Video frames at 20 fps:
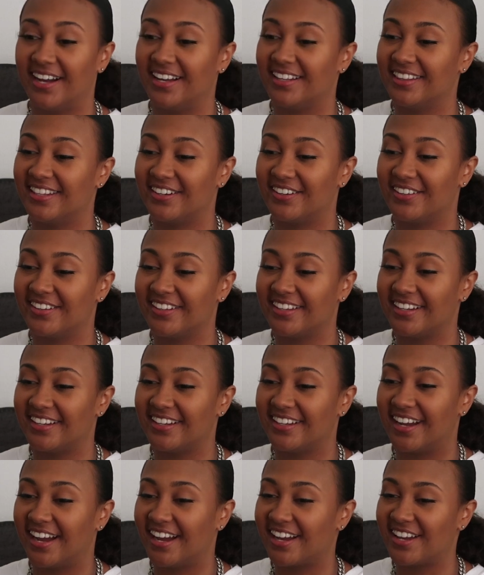I
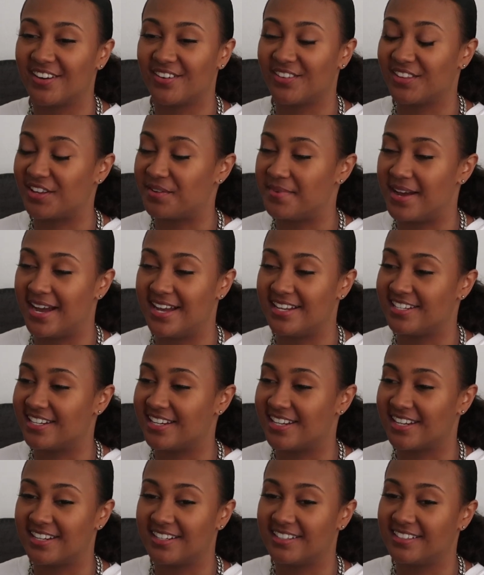could only
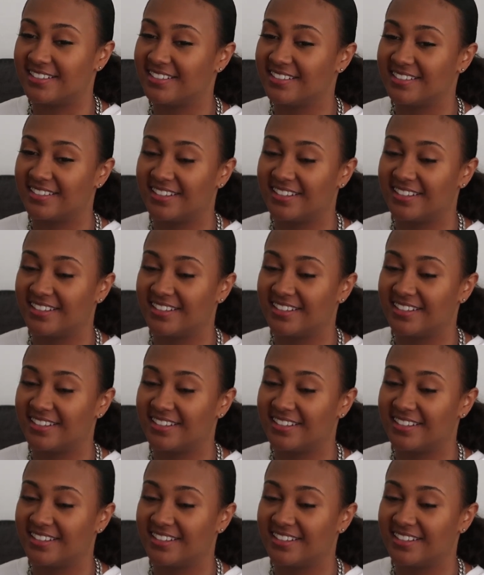imagine.